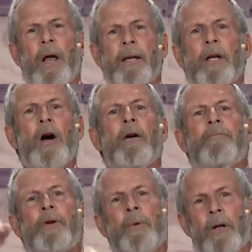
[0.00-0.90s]
not
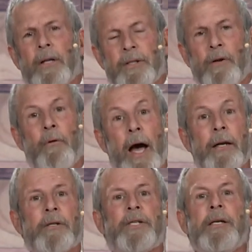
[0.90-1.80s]
comfortable, as the
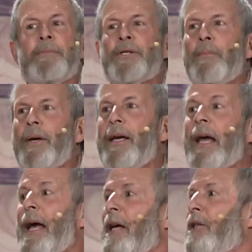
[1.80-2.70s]
writer seems to be,